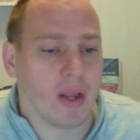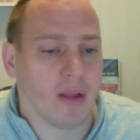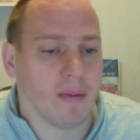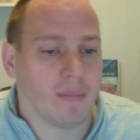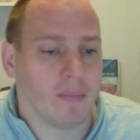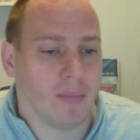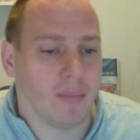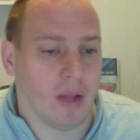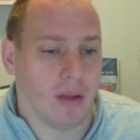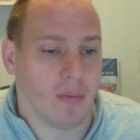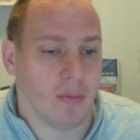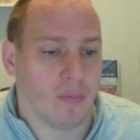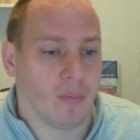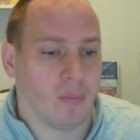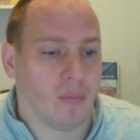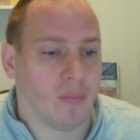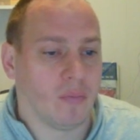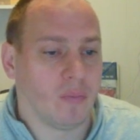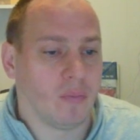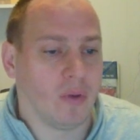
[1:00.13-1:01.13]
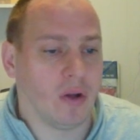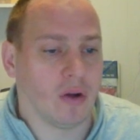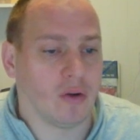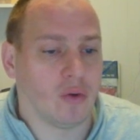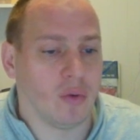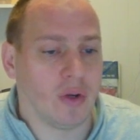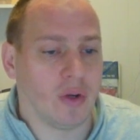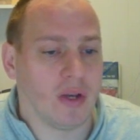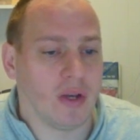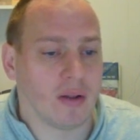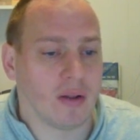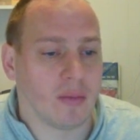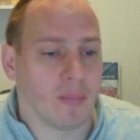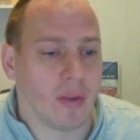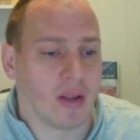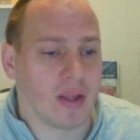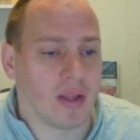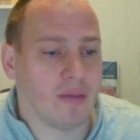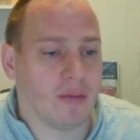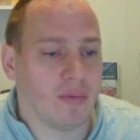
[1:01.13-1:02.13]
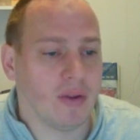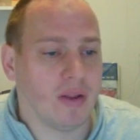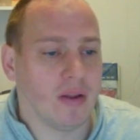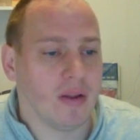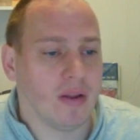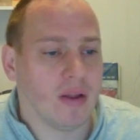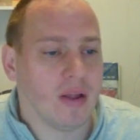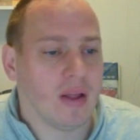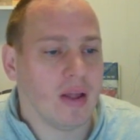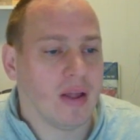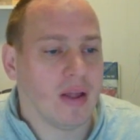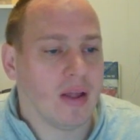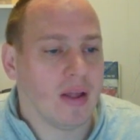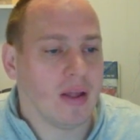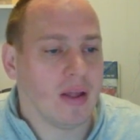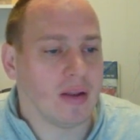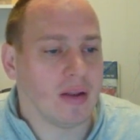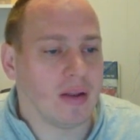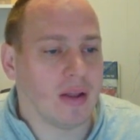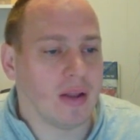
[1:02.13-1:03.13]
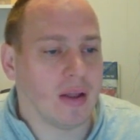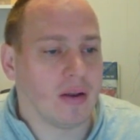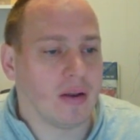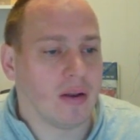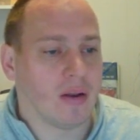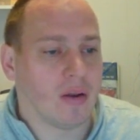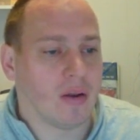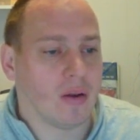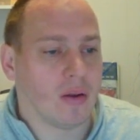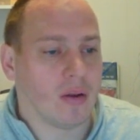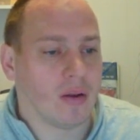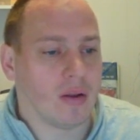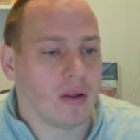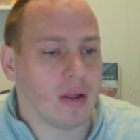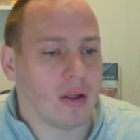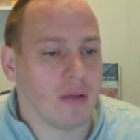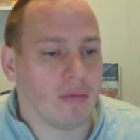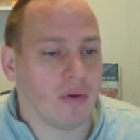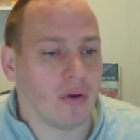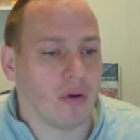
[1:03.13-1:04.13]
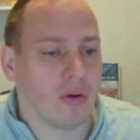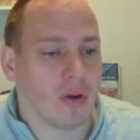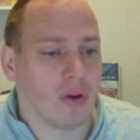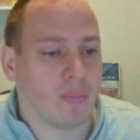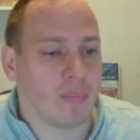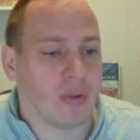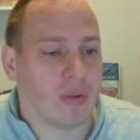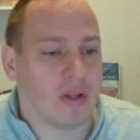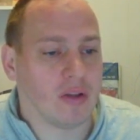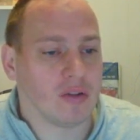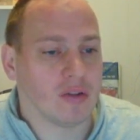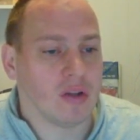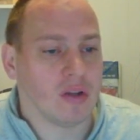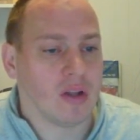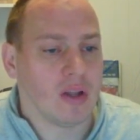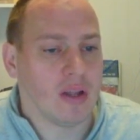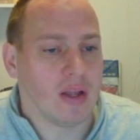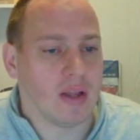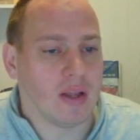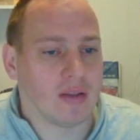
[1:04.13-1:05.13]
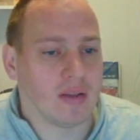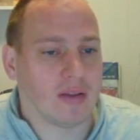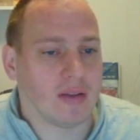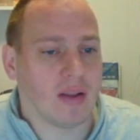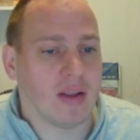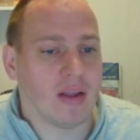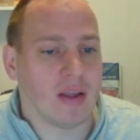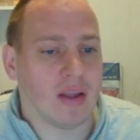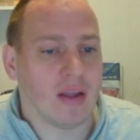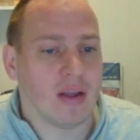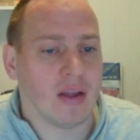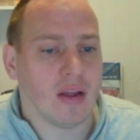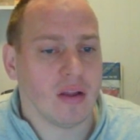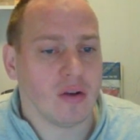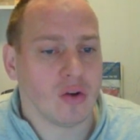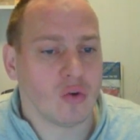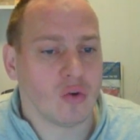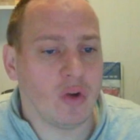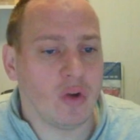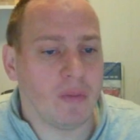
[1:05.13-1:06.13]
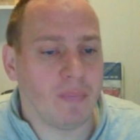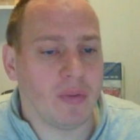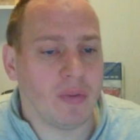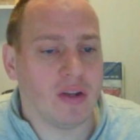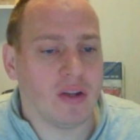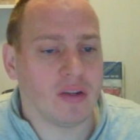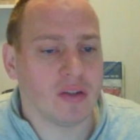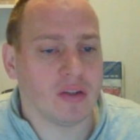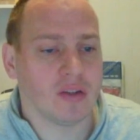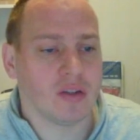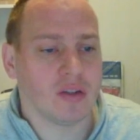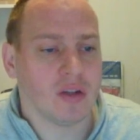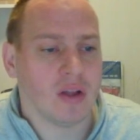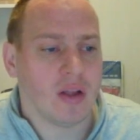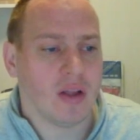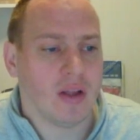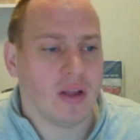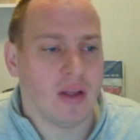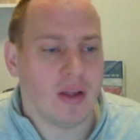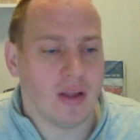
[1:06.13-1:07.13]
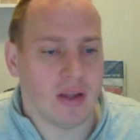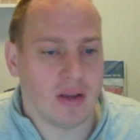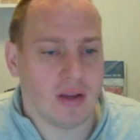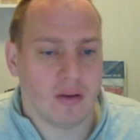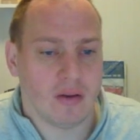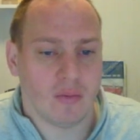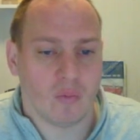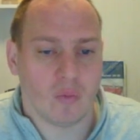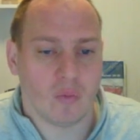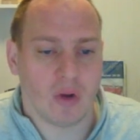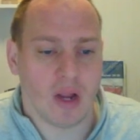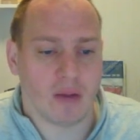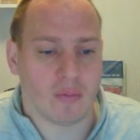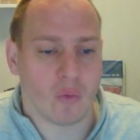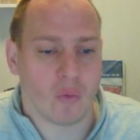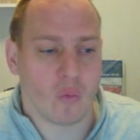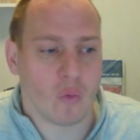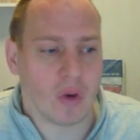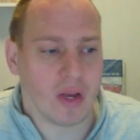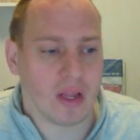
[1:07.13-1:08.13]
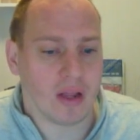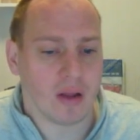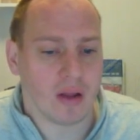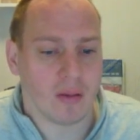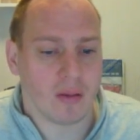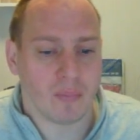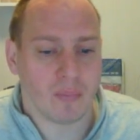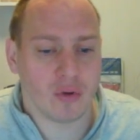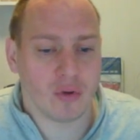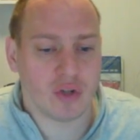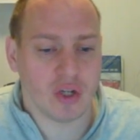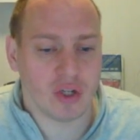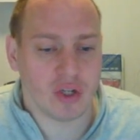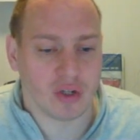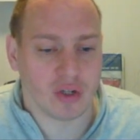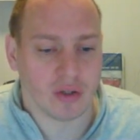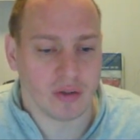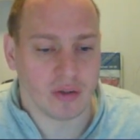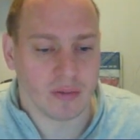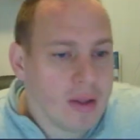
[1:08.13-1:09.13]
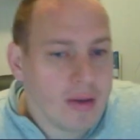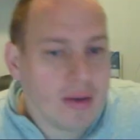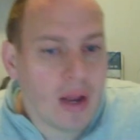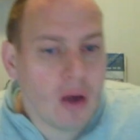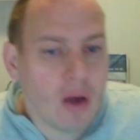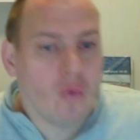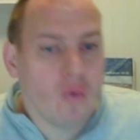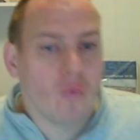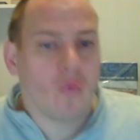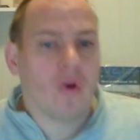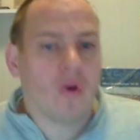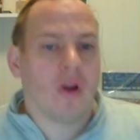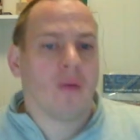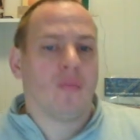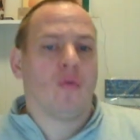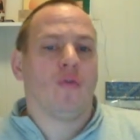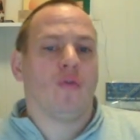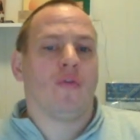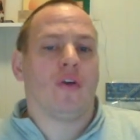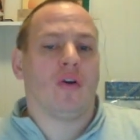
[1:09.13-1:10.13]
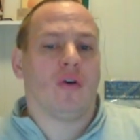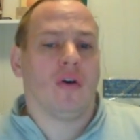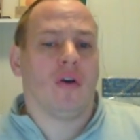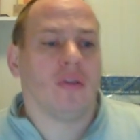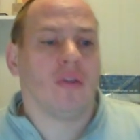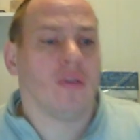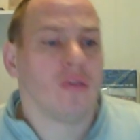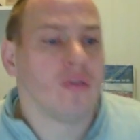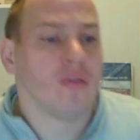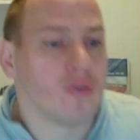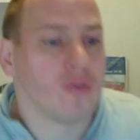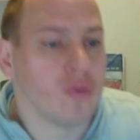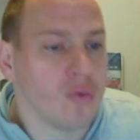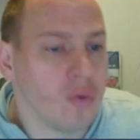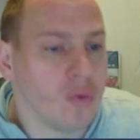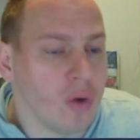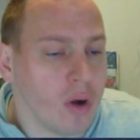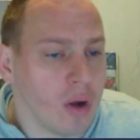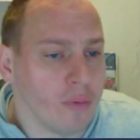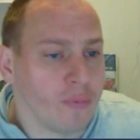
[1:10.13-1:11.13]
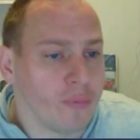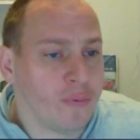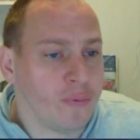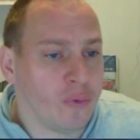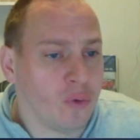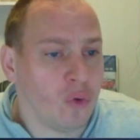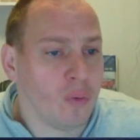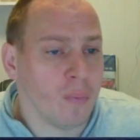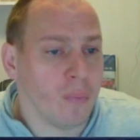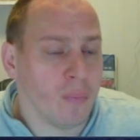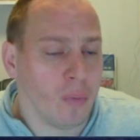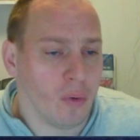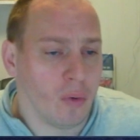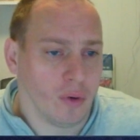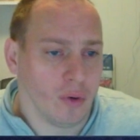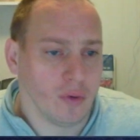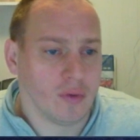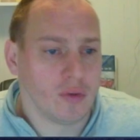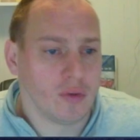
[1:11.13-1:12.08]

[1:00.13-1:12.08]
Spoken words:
Now, we are doing that by giving and then giving another piece and taking three pieces, and we have a winning position. Now we are moving on to a full board.